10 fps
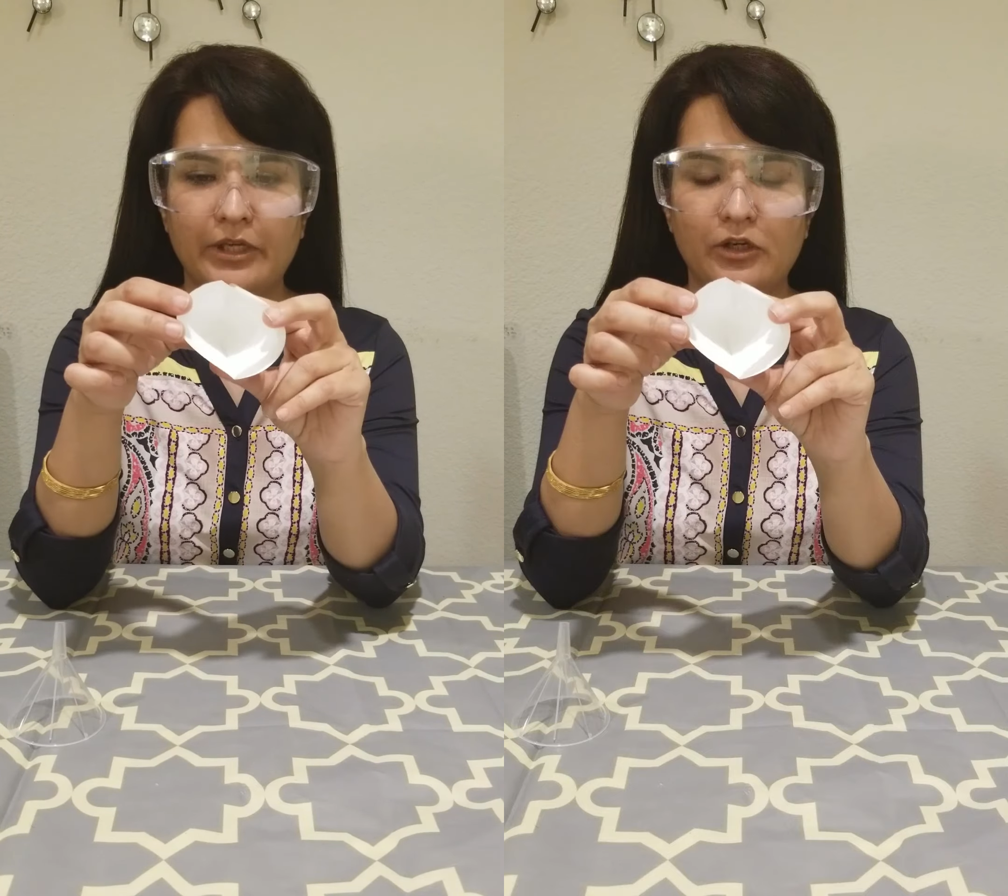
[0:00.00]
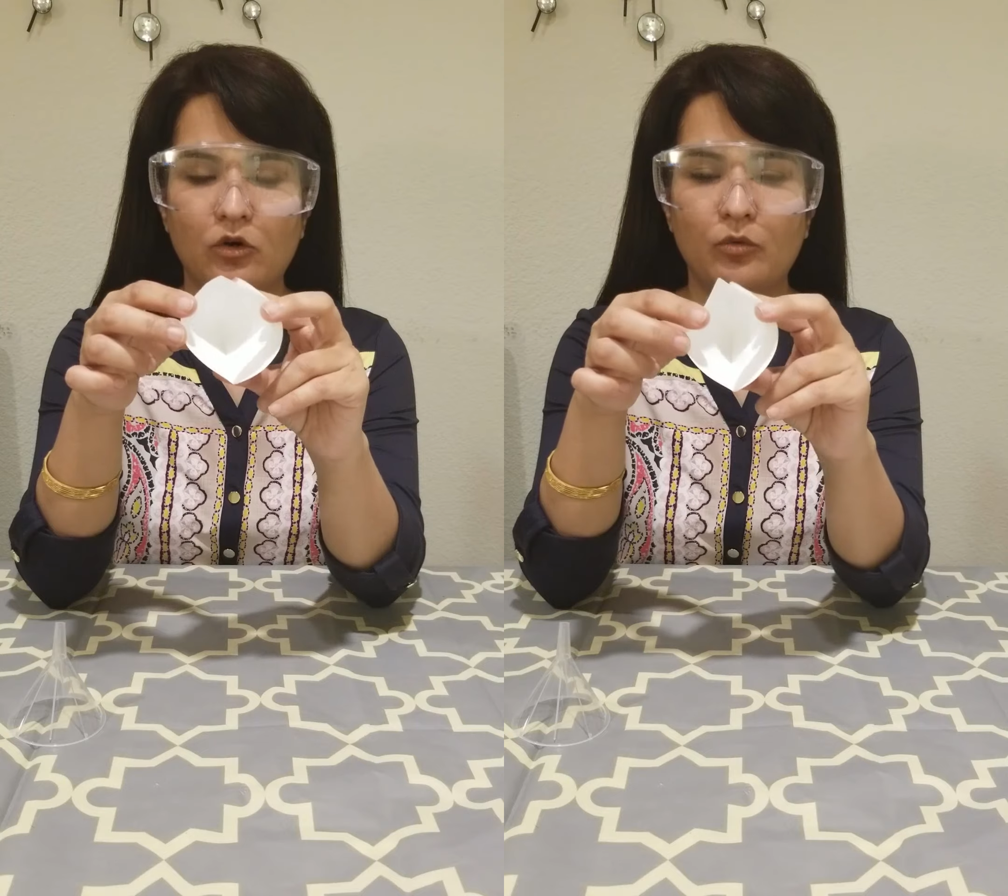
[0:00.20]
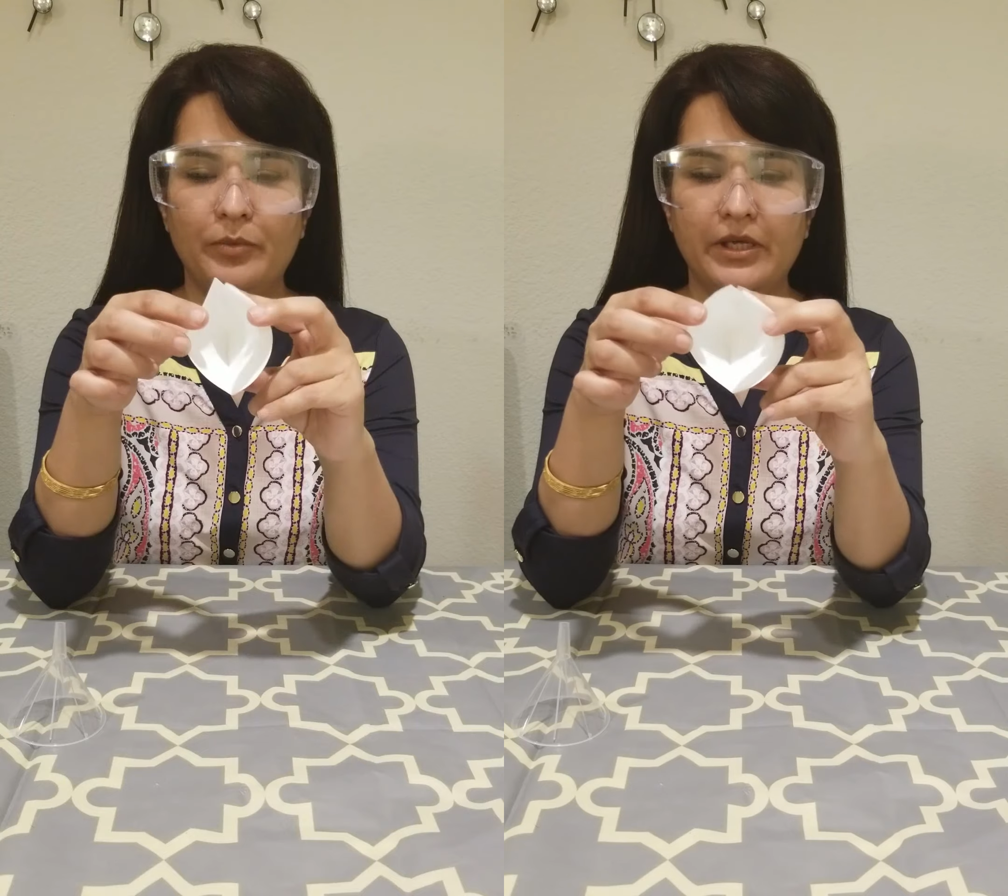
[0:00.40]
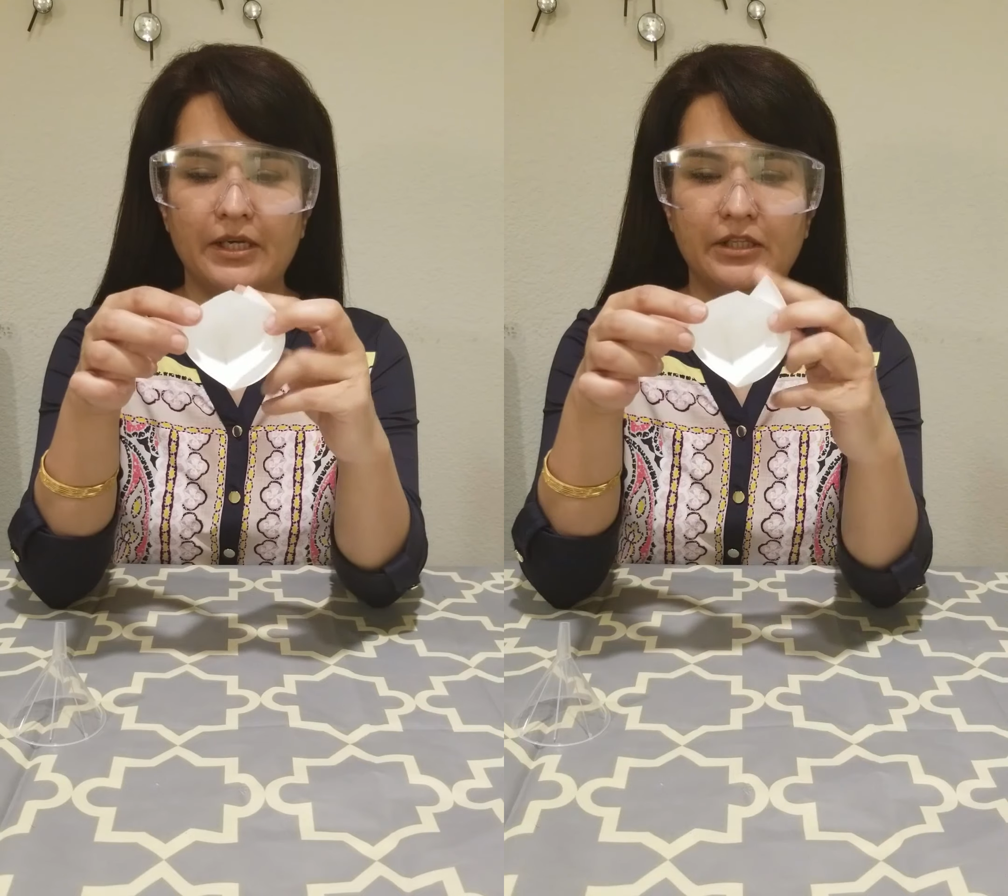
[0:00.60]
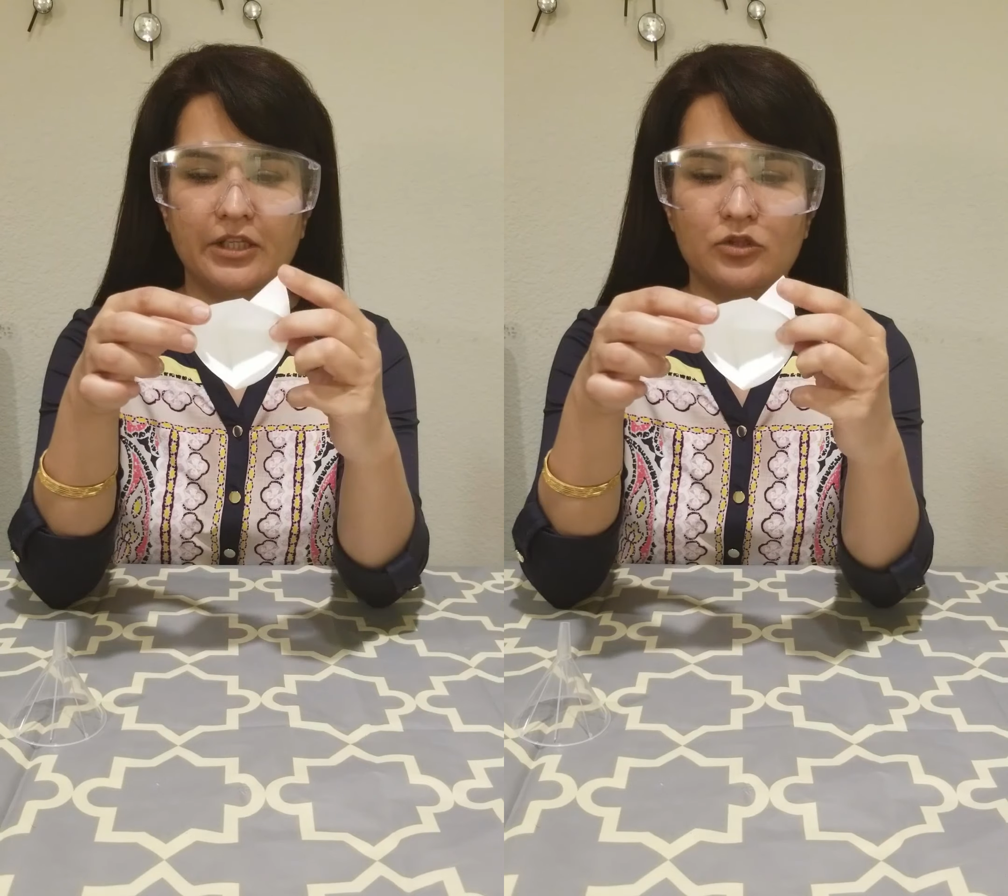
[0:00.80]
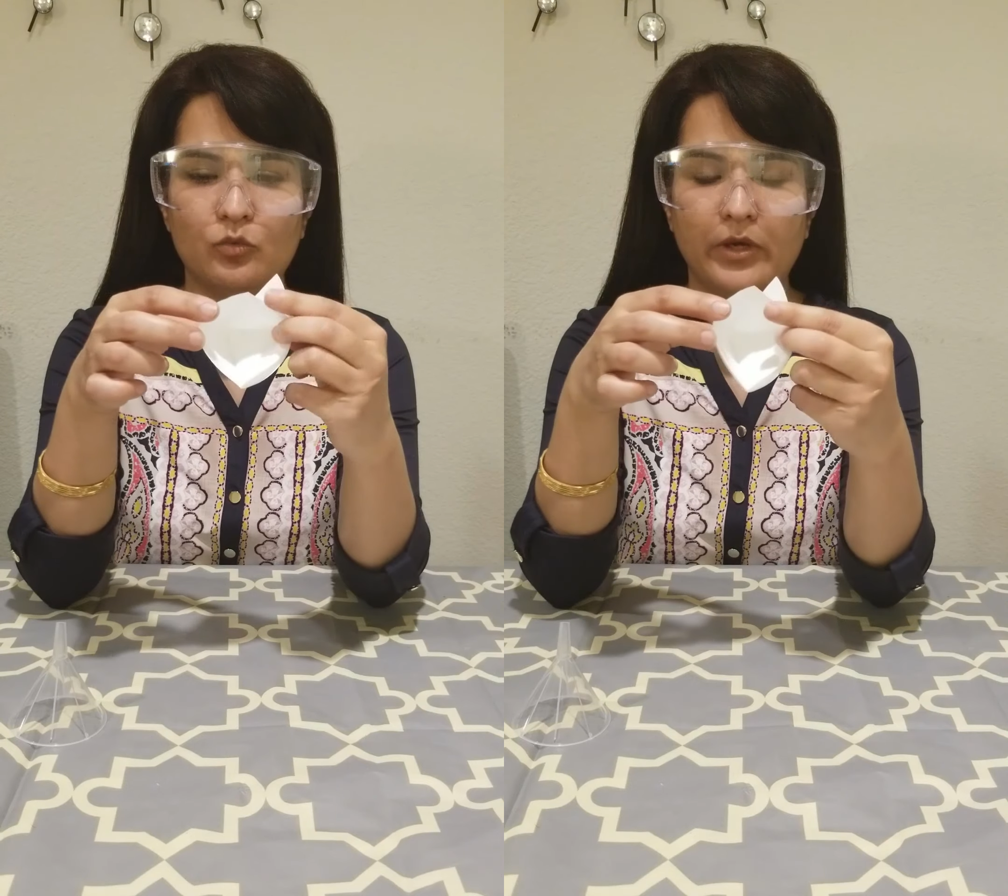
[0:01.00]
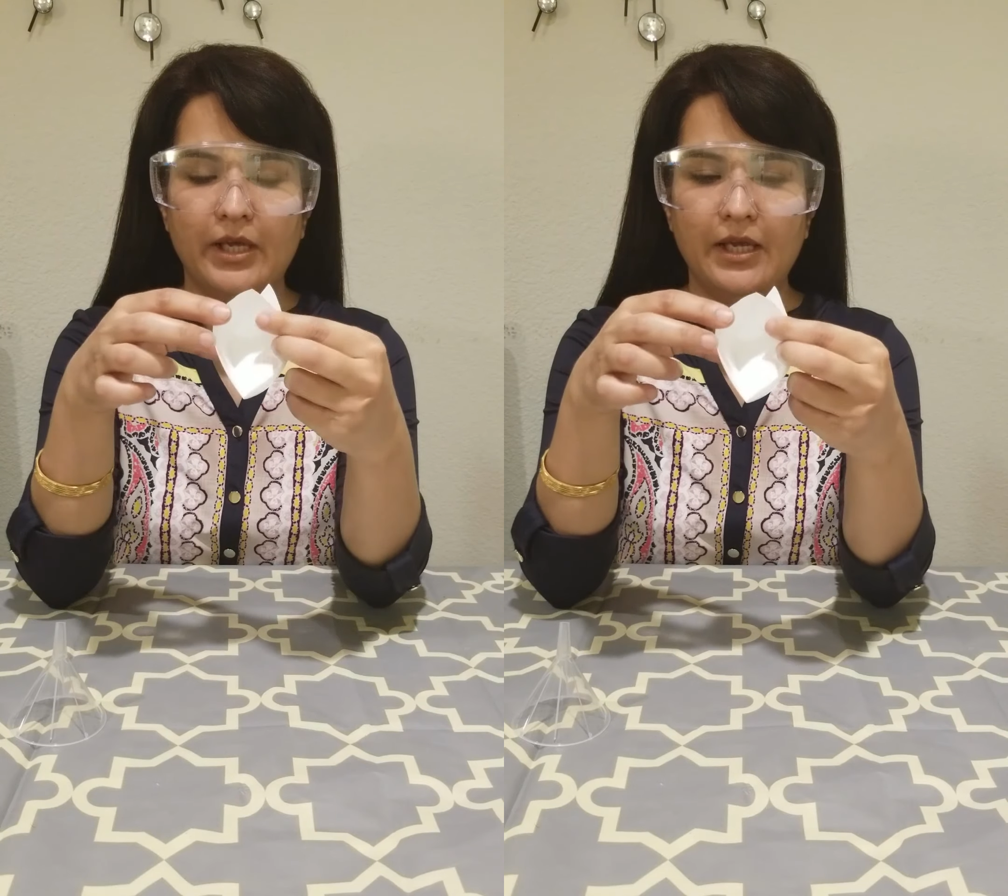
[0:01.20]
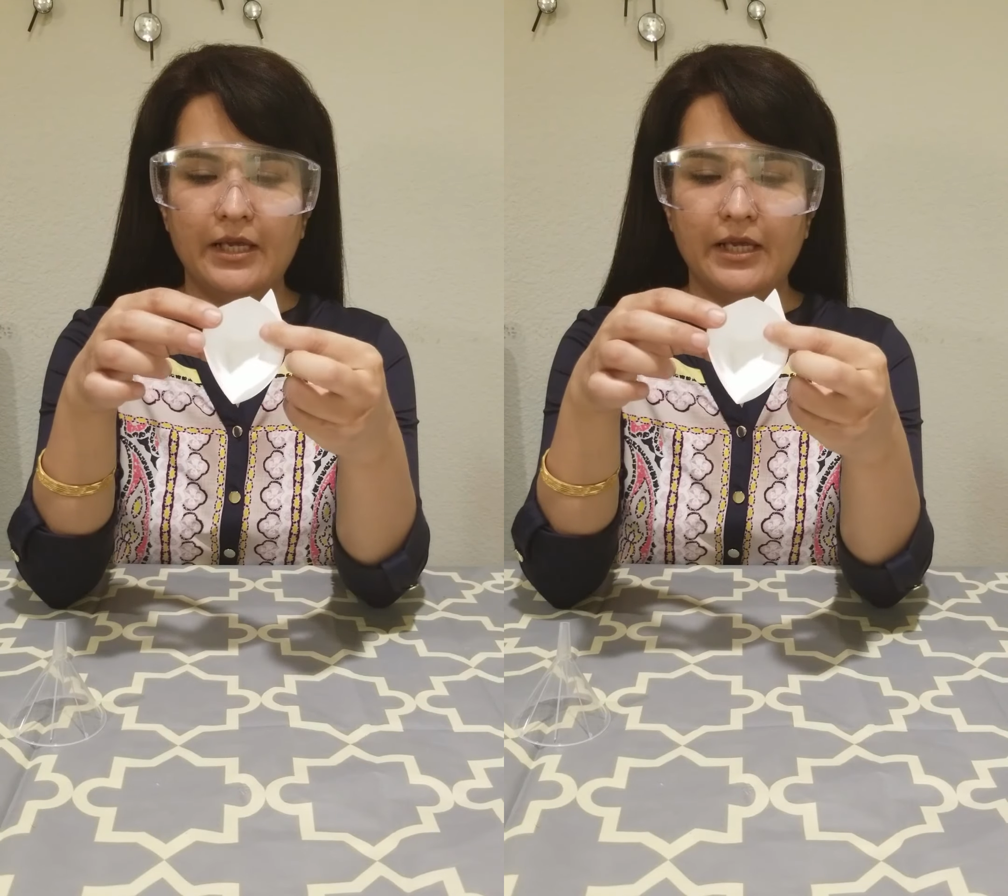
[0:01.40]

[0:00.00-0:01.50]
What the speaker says: you open it this way,